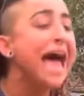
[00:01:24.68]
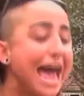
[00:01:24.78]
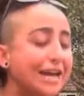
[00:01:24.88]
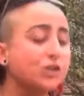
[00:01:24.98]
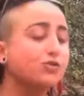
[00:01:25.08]

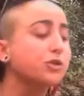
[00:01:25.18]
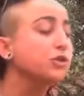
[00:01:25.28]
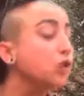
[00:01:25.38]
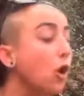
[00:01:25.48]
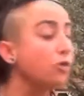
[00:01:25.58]
hatred
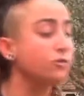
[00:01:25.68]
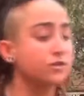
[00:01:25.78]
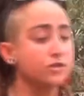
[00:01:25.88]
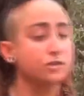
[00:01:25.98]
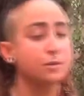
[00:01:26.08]

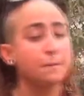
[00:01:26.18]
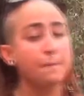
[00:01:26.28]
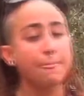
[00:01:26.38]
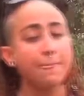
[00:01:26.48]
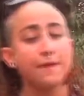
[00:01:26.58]
chokes.
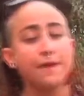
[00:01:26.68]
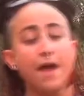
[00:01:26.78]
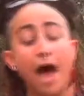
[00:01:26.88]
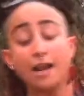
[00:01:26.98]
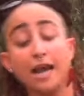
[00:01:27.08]

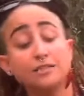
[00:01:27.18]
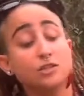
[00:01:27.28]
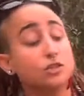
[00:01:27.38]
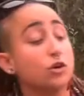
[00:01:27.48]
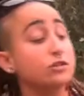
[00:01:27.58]
And like the
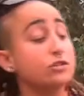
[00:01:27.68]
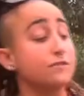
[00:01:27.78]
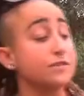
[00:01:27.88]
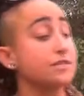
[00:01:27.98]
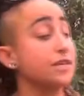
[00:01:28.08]
shores of
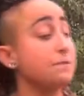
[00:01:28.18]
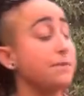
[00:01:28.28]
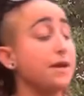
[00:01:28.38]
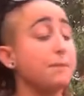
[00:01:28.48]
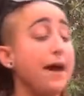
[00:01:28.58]
a sea
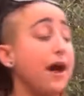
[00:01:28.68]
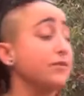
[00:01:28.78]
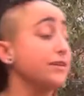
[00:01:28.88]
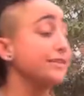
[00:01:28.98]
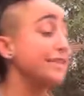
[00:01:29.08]
being
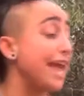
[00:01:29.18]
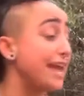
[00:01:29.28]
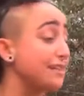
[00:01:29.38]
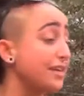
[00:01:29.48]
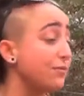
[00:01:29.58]
pounded
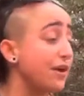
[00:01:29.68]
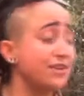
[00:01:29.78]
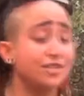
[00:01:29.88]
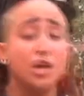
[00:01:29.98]
daily, where it is